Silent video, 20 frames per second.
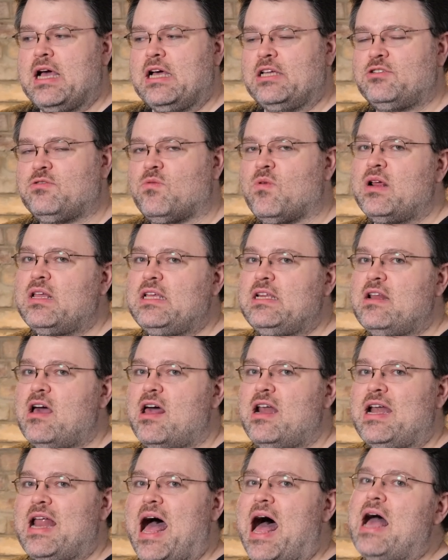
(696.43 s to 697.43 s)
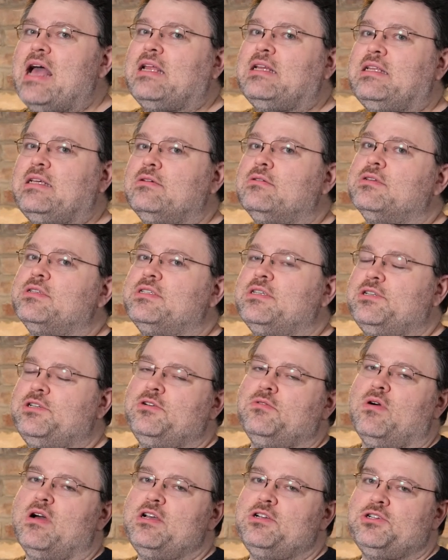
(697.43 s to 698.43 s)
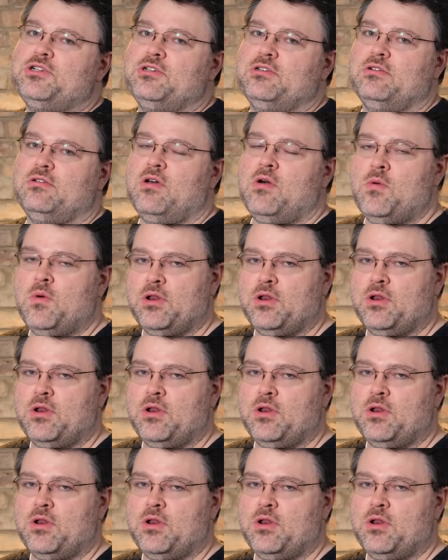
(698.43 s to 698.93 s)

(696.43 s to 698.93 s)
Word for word: it's really not an ideal situation